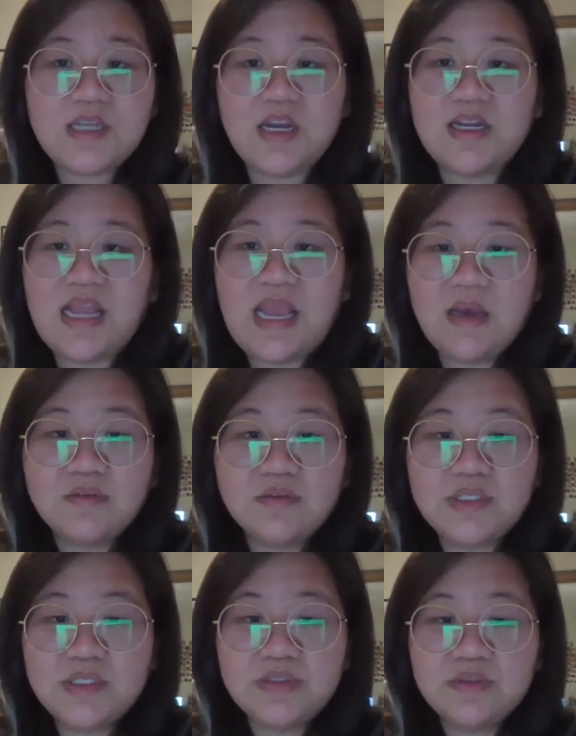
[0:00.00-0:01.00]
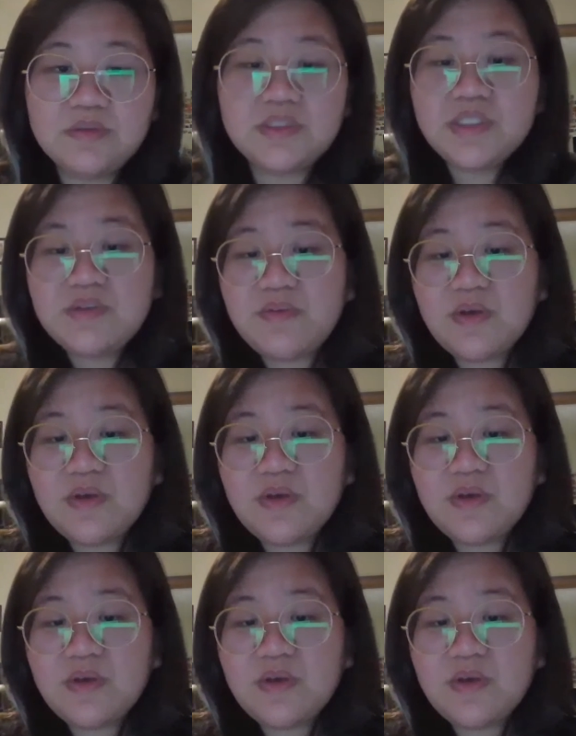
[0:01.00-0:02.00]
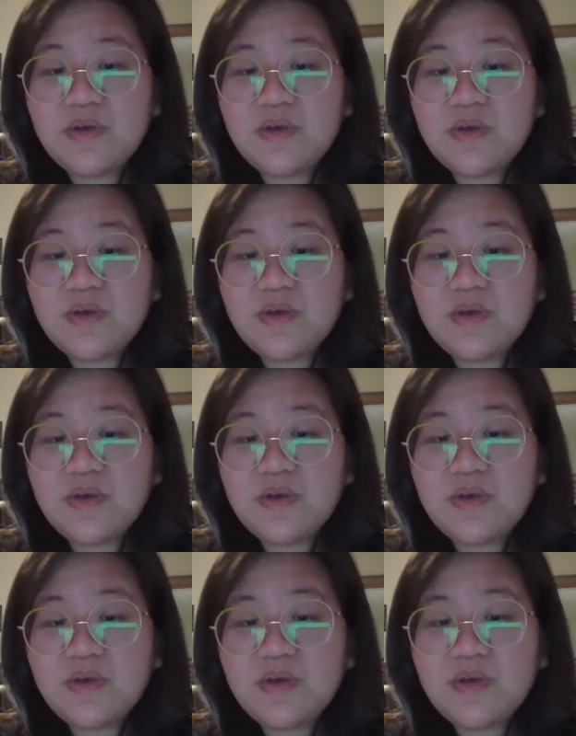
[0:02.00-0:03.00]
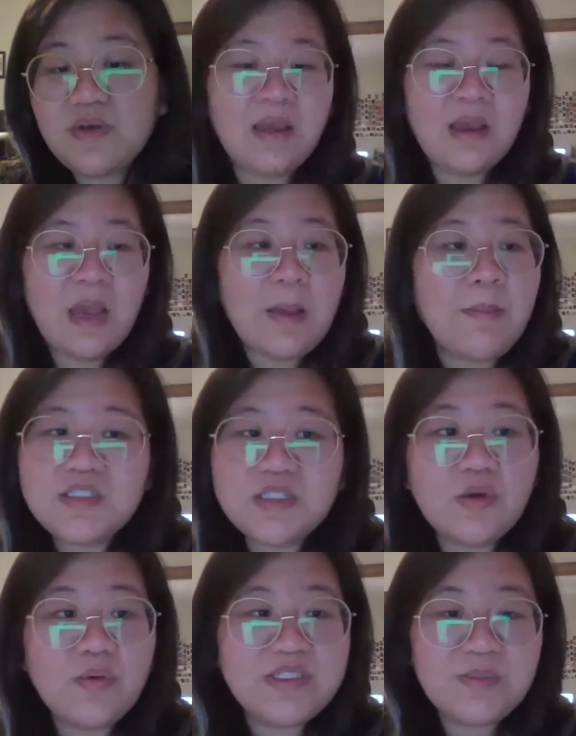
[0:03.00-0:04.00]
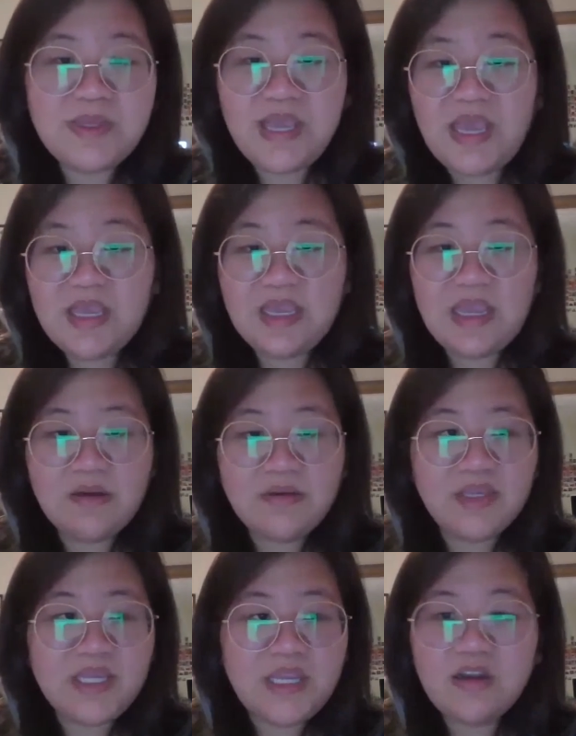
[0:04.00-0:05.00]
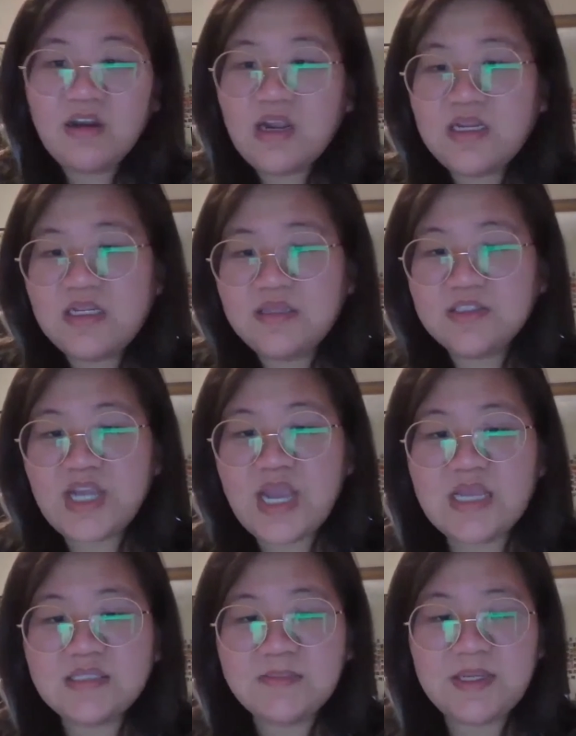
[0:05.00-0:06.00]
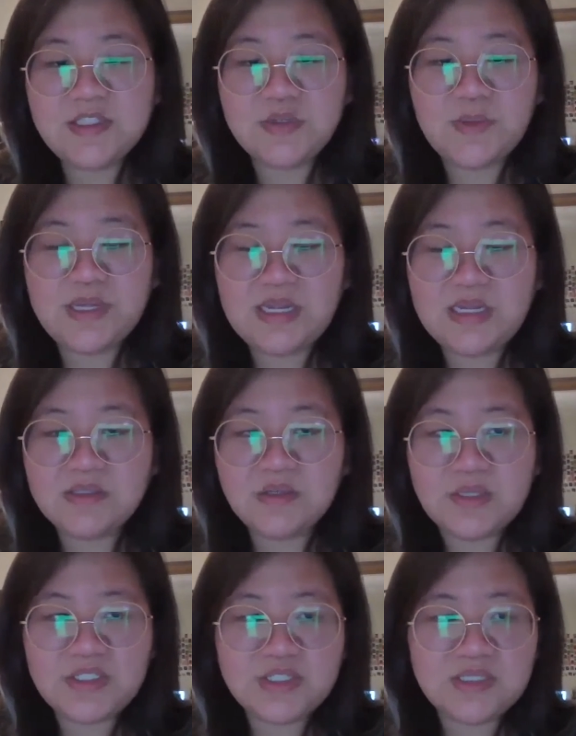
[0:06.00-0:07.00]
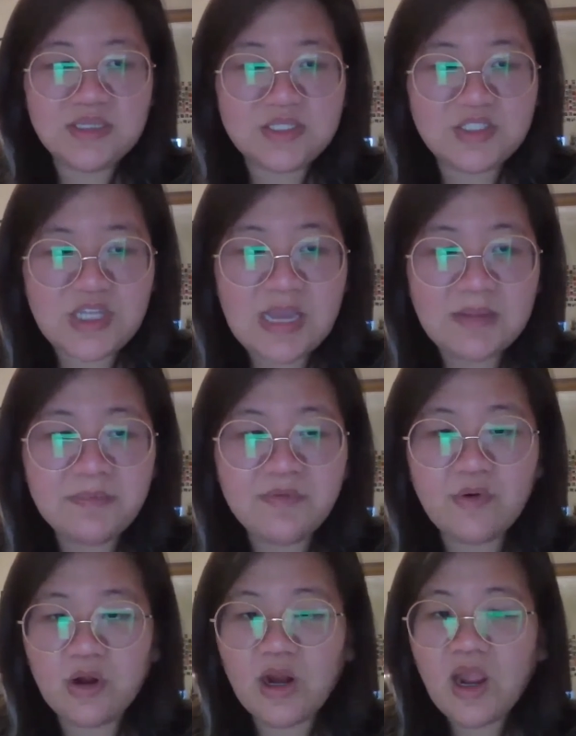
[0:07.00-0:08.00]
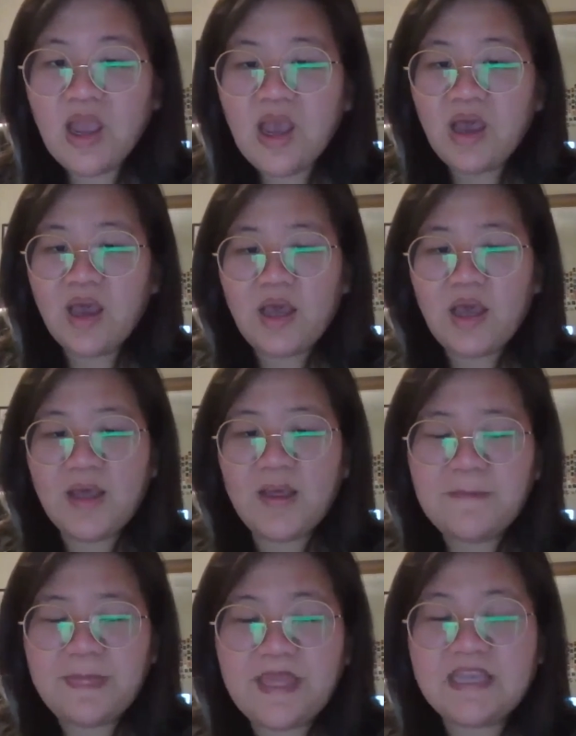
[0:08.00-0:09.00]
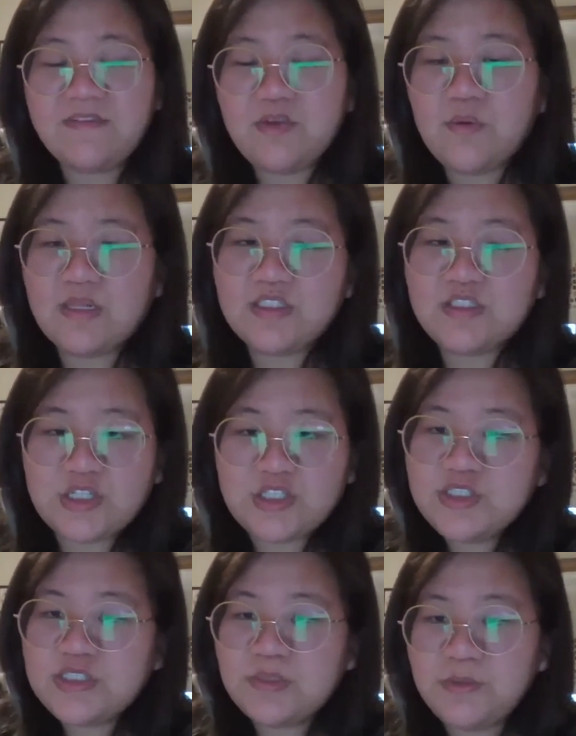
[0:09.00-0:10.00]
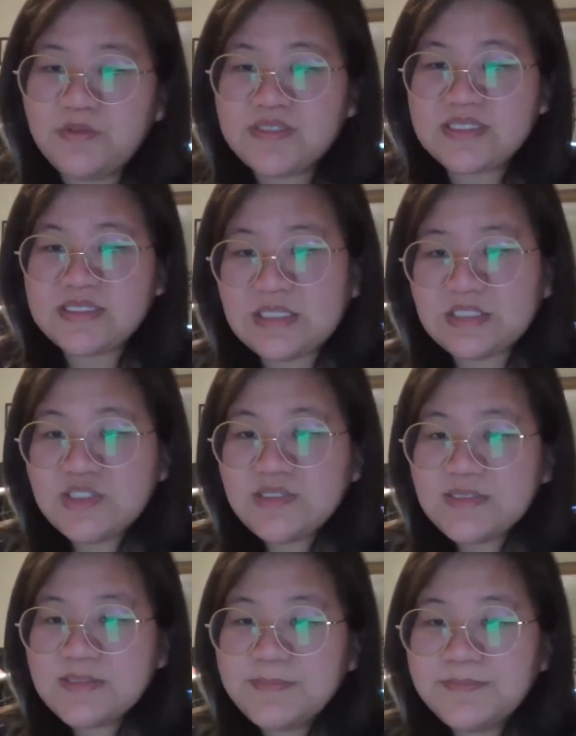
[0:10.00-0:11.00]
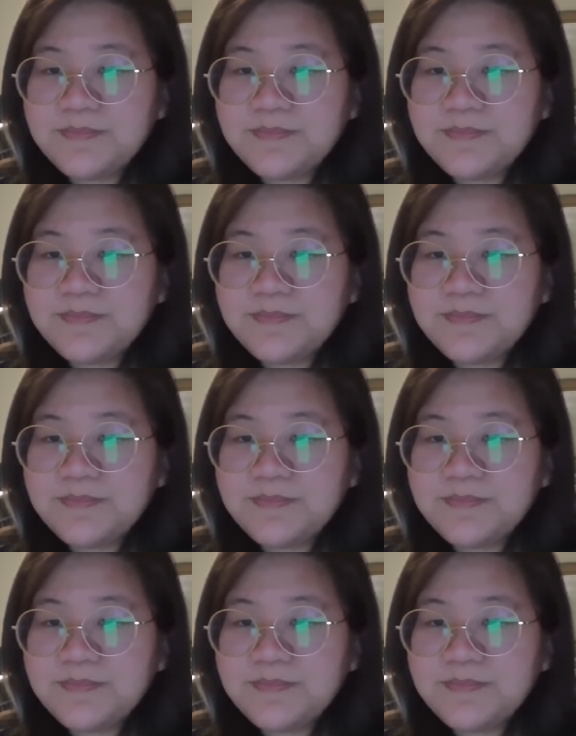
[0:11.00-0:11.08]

on how to do votes and ballots, or I'm also going to be hanging out here and in the chat to make sure we can answer questions in the chat before I give you all instructions to move into sessions.